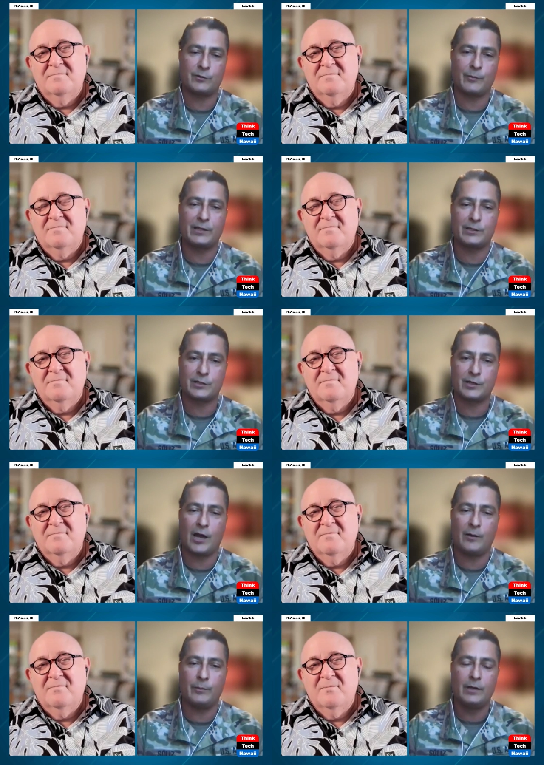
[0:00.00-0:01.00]
Speaker 1: tremendous
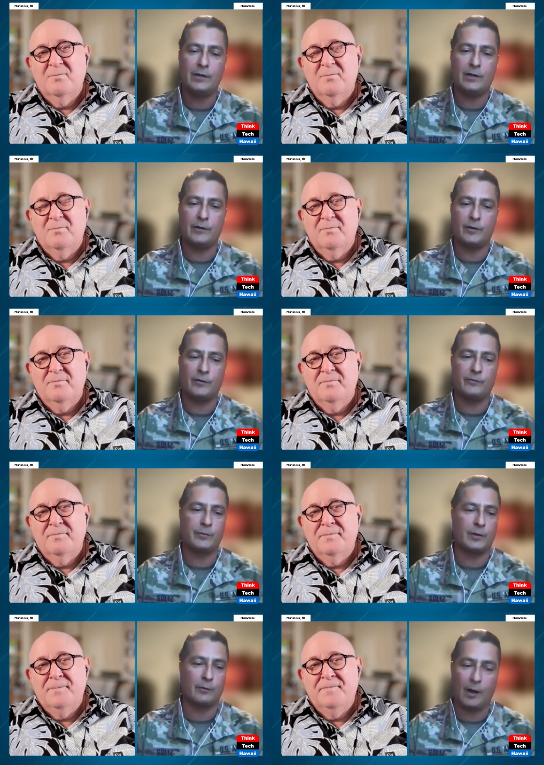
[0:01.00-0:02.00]
job
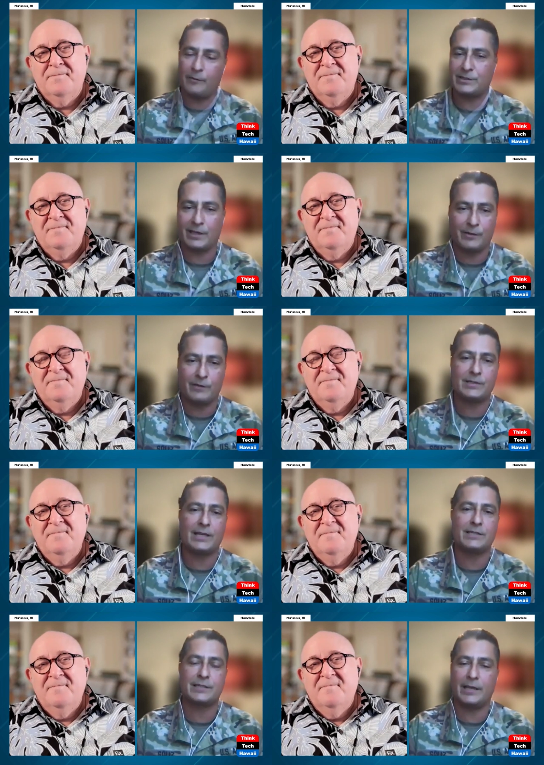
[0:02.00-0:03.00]
of obviously giving
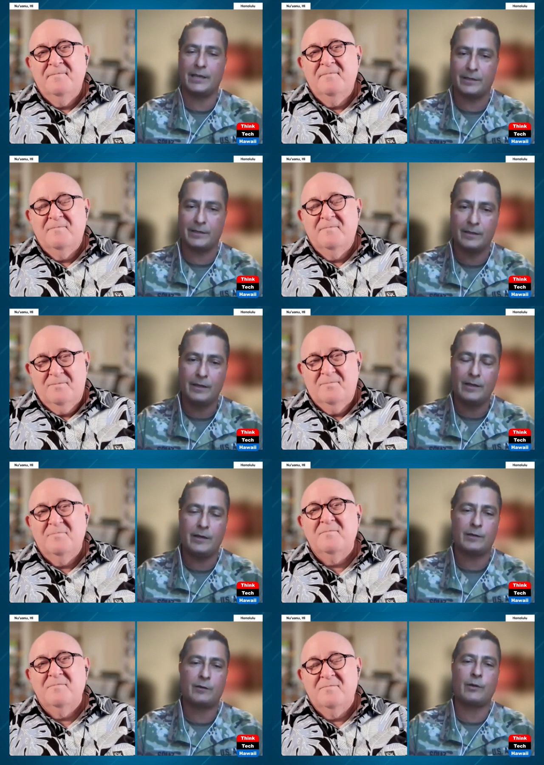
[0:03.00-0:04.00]
us AC and
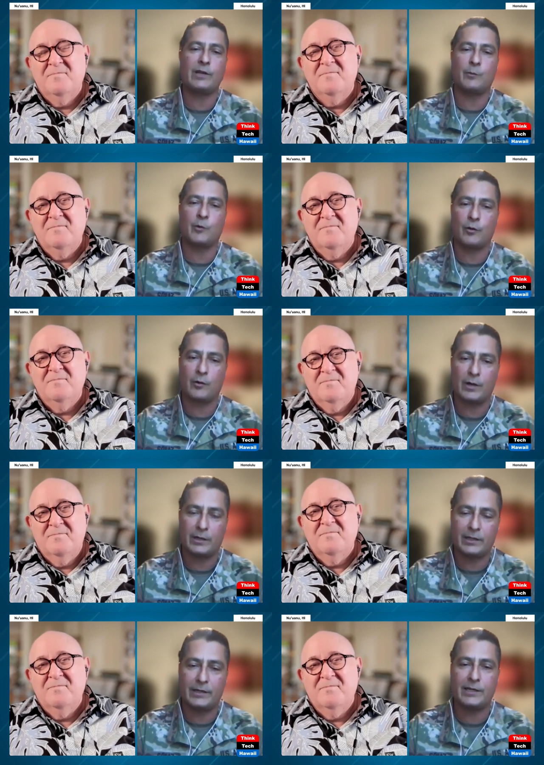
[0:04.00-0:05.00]
creating
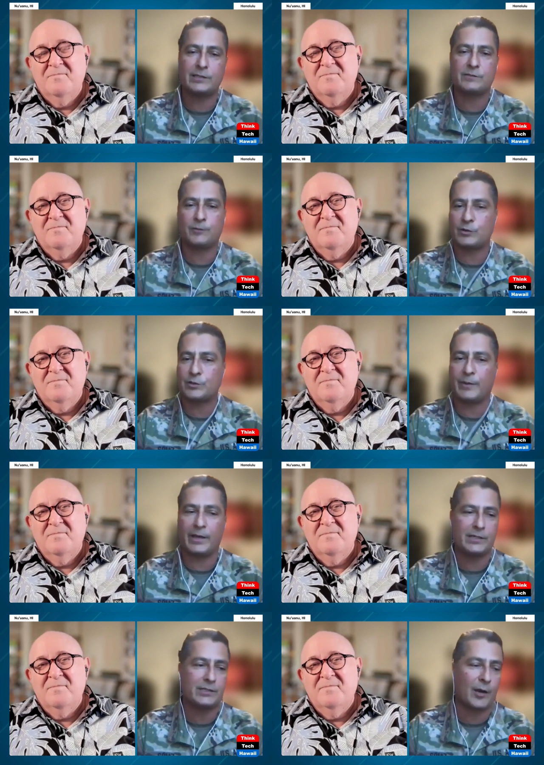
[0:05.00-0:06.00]
more clinics, floor
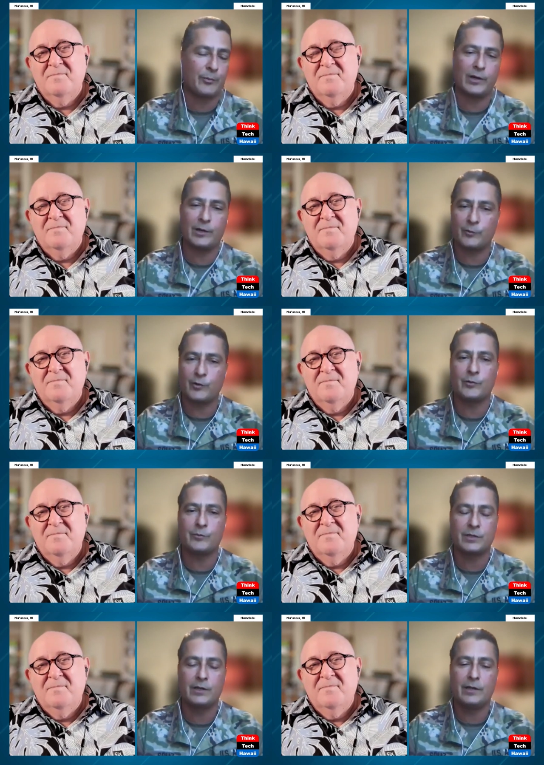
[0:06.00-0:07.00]
space, operating
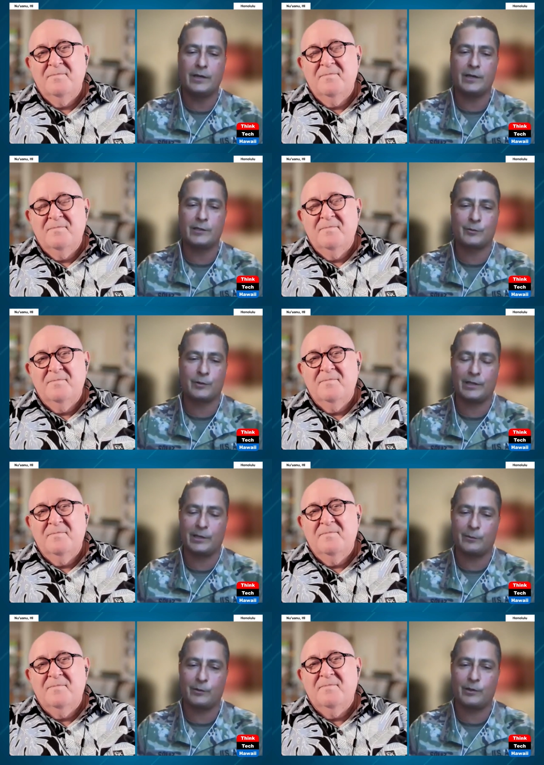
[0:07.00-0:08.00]
rooms. It's a
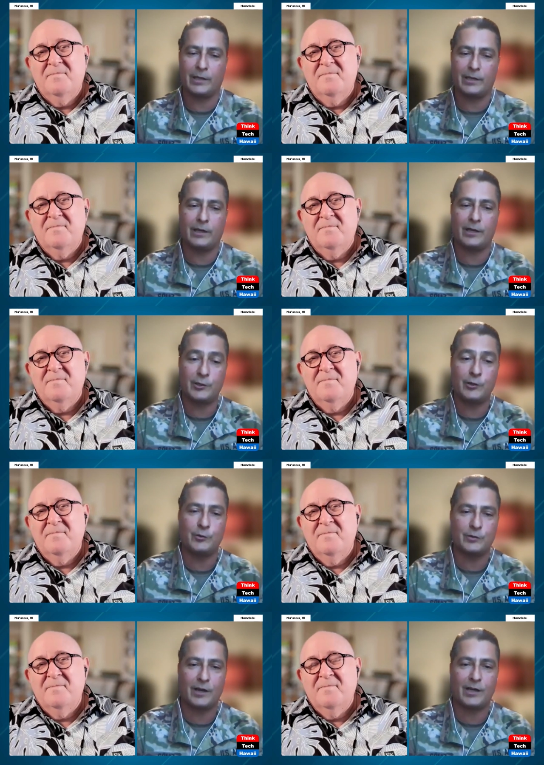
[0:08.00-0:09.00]
really
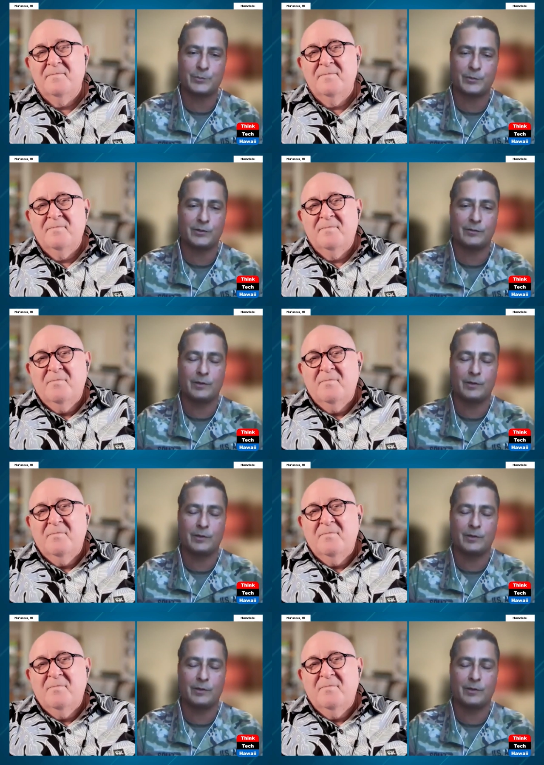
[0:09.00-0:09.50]
huge hospital